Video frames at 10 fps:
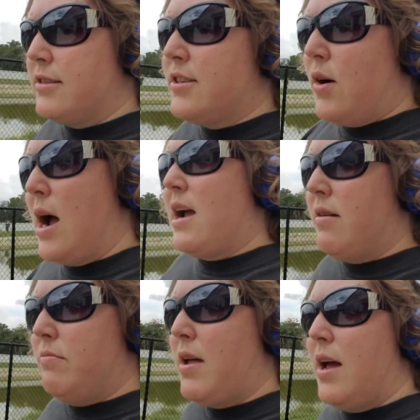so
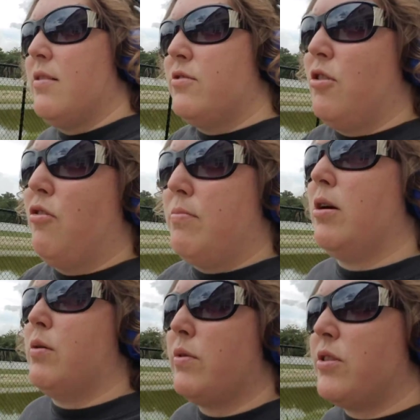I'm not too
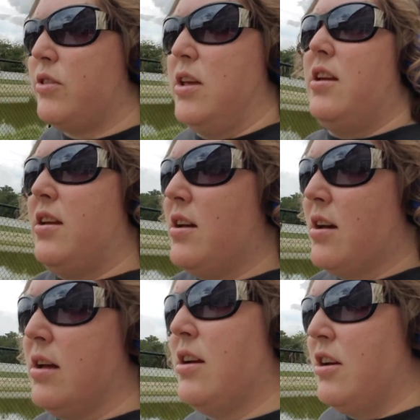familiar with the
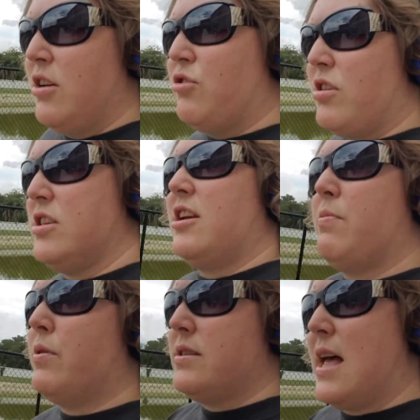dressing
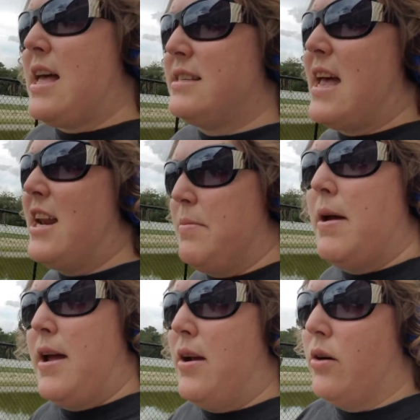up as
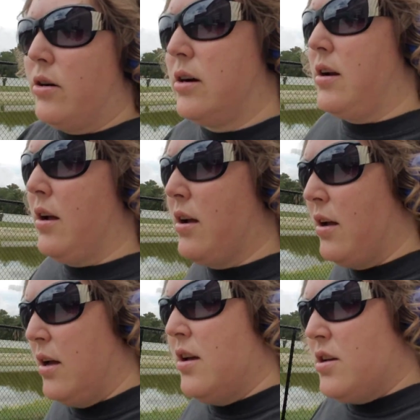anime or
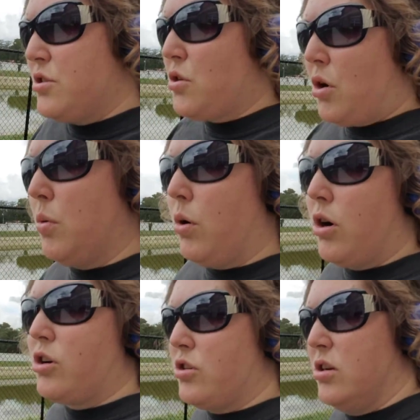Star
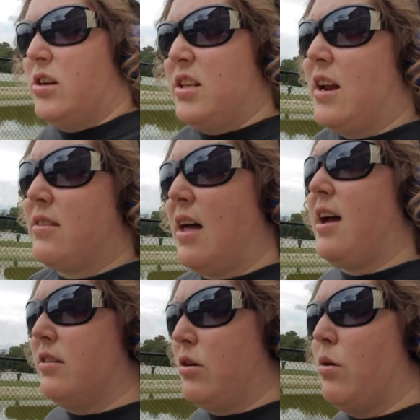Wars or anything like
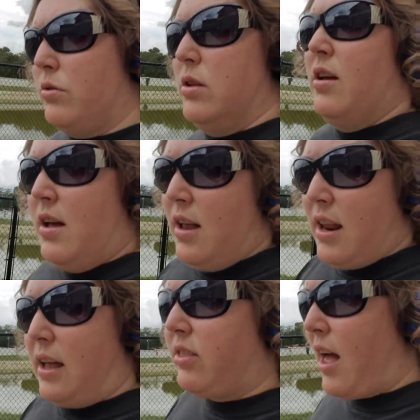that and going
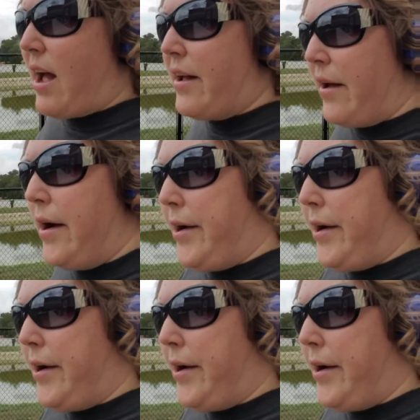like that.